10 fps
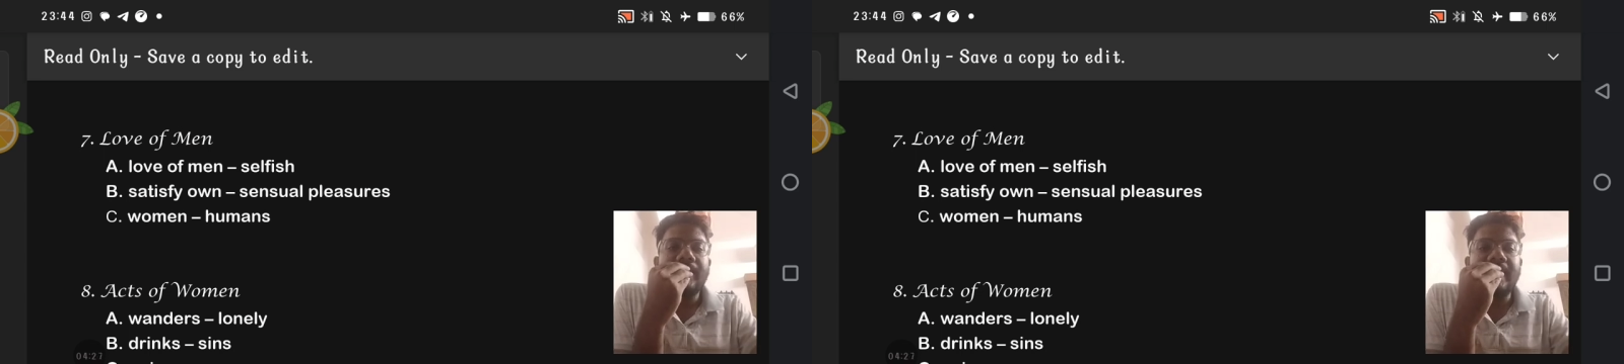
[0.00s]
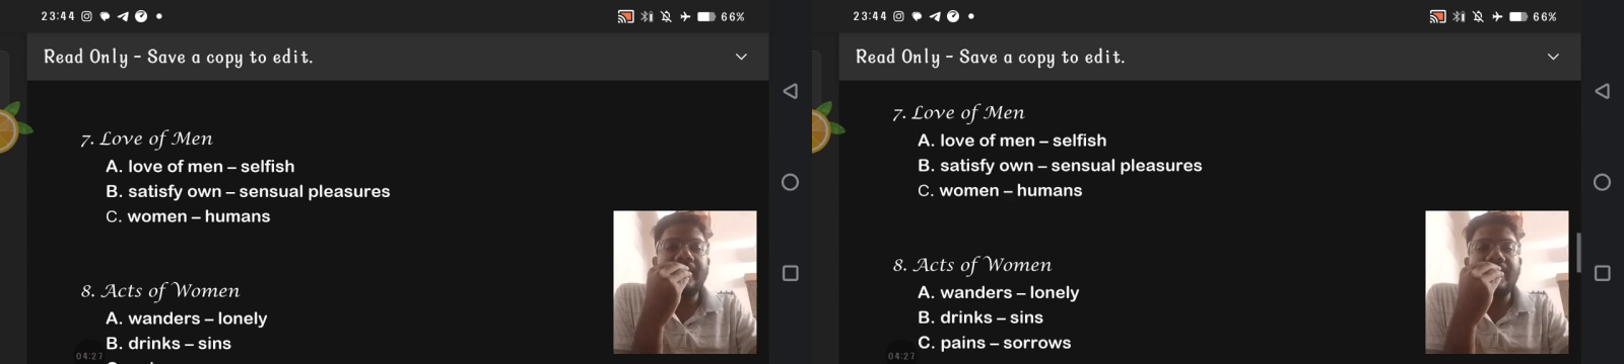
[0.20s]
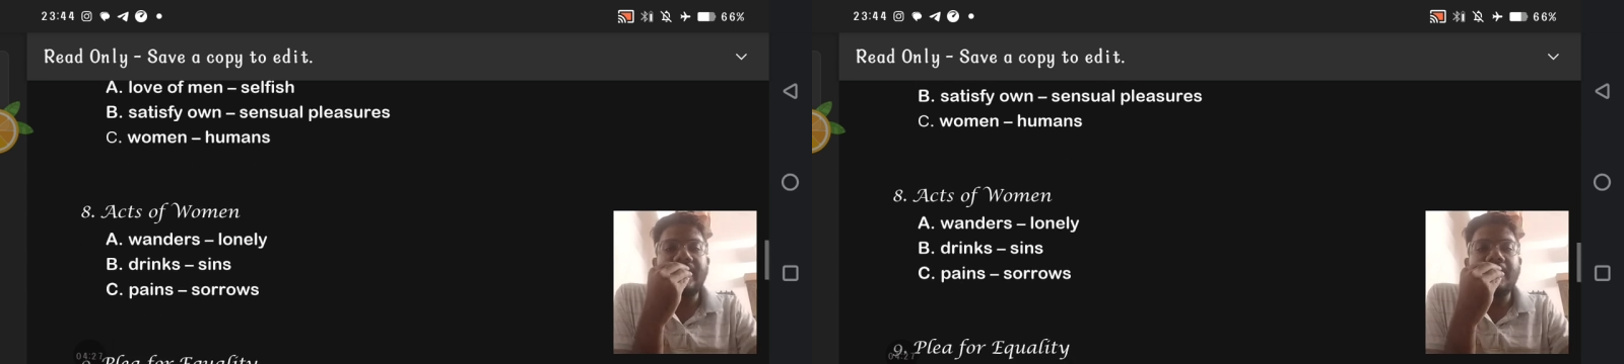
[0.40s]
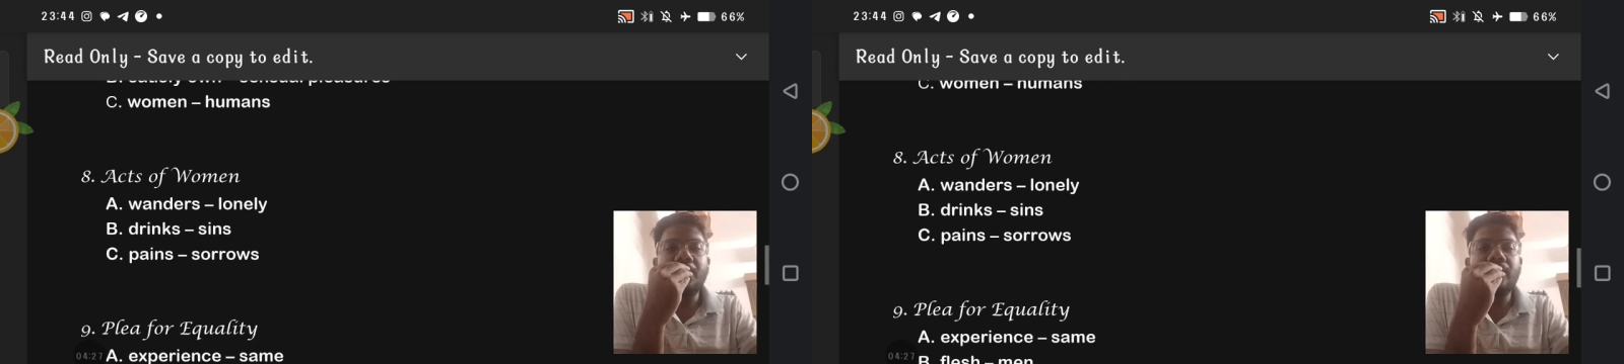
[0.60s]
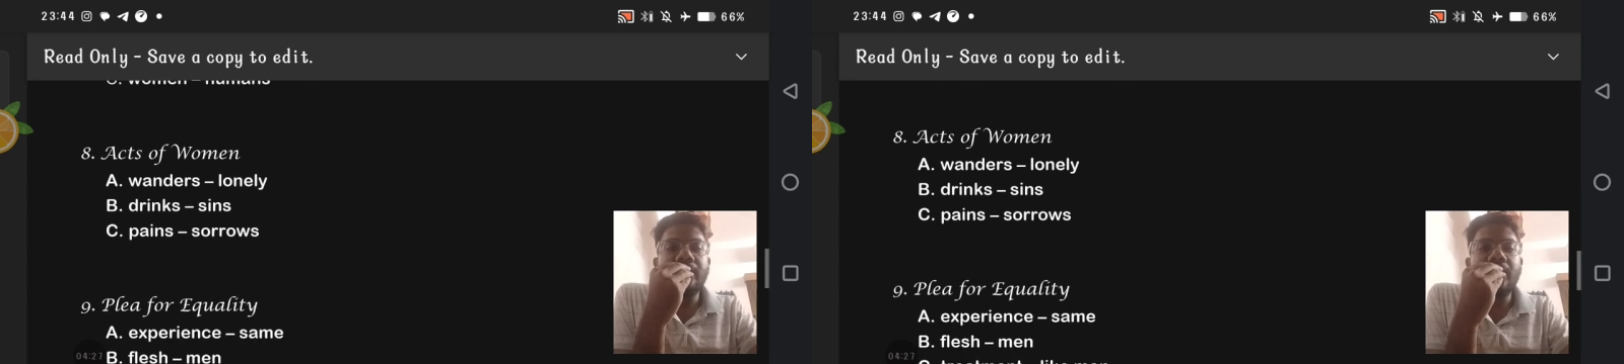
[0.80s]
And then she
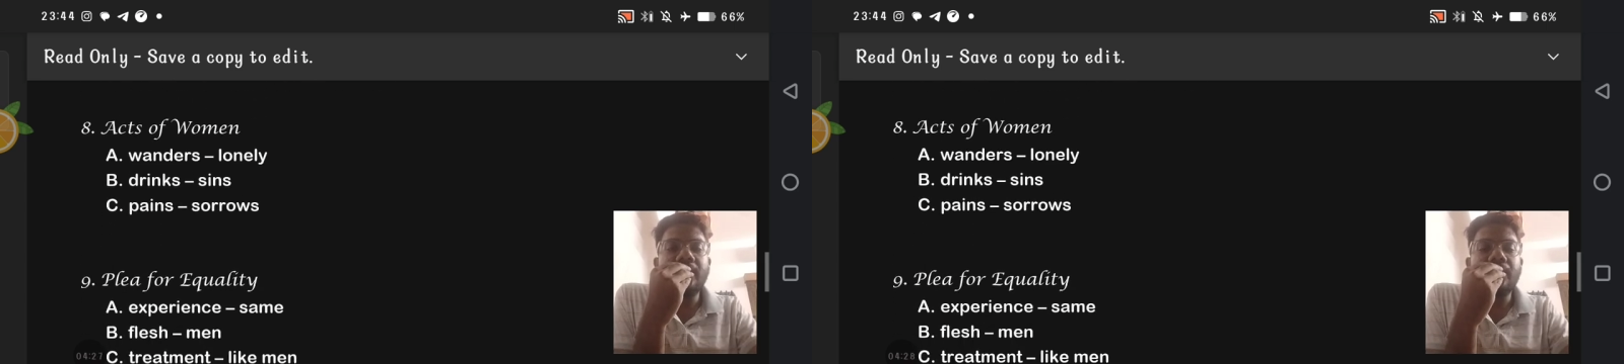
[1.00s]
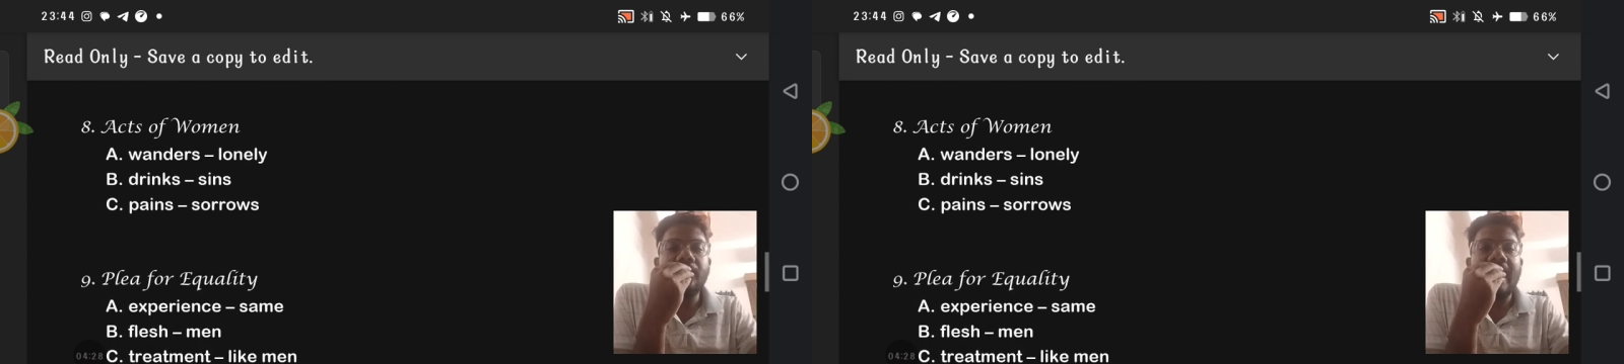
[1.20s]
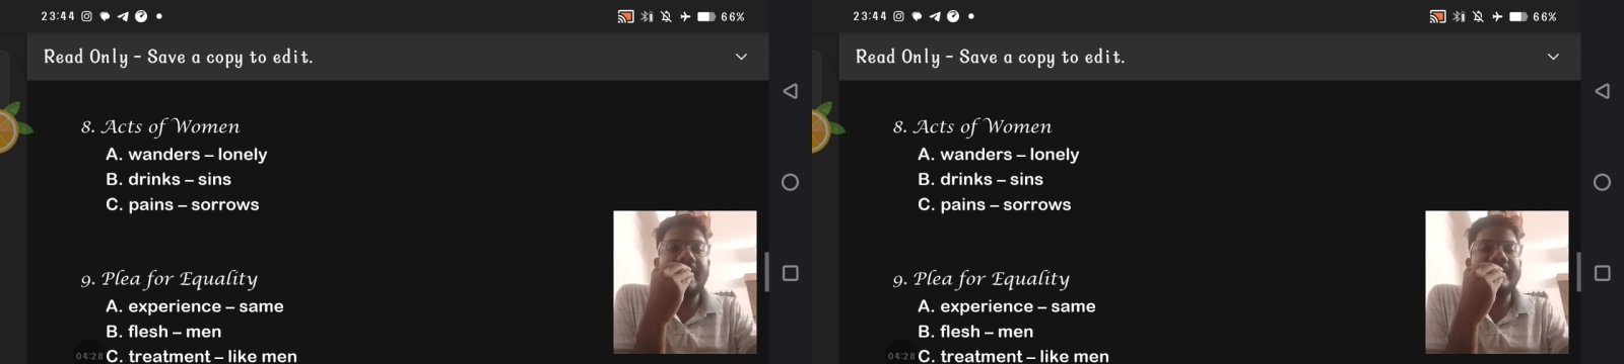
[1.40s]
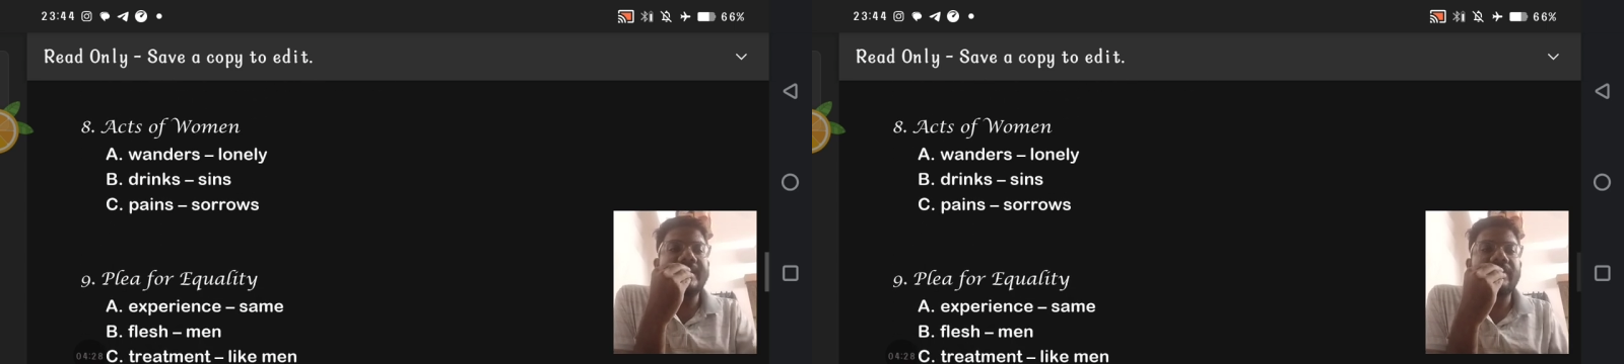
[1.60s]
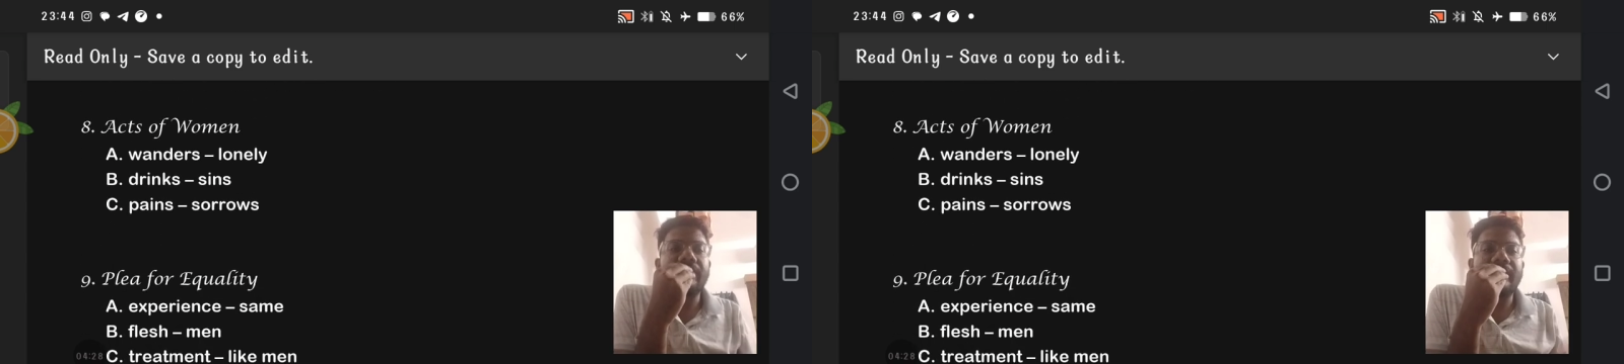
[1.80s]
moves on to acts of